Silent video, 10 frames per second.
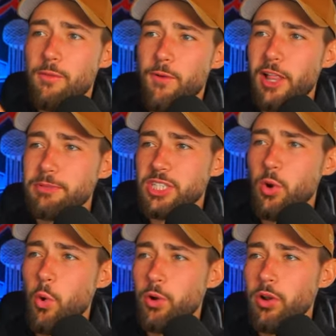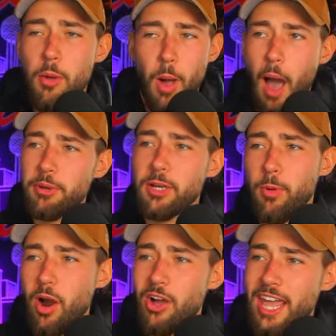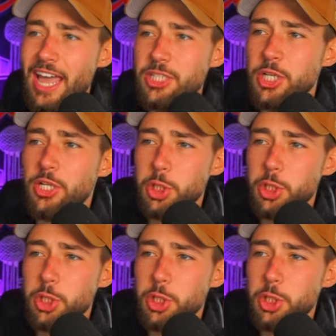Phillips at corner, Mohamed Kamara at edge,